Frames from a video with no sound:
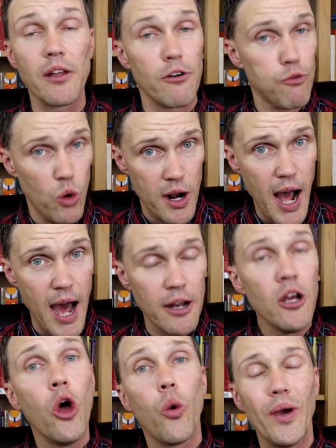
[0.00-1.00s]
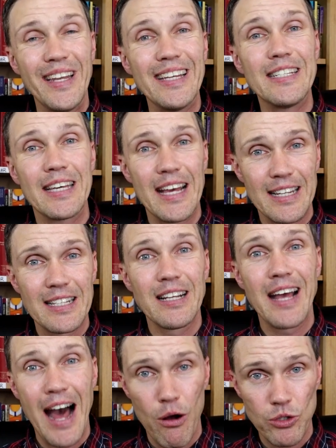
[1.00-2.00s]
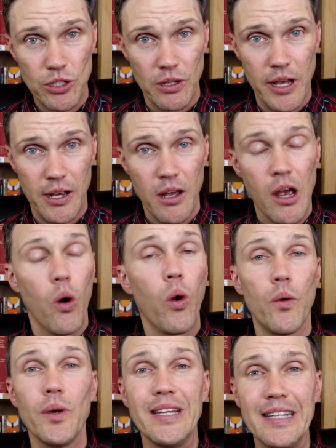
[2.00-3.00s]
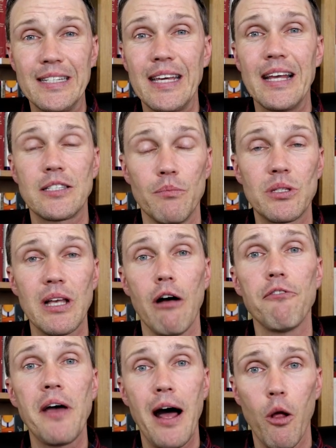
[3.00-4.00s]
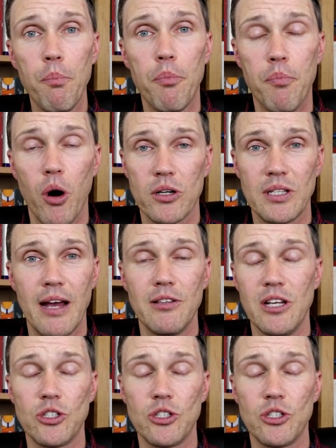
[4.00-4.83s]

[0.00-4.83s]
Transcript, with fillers: And if we're not, we need to get counseling or we need to get some self-help books I,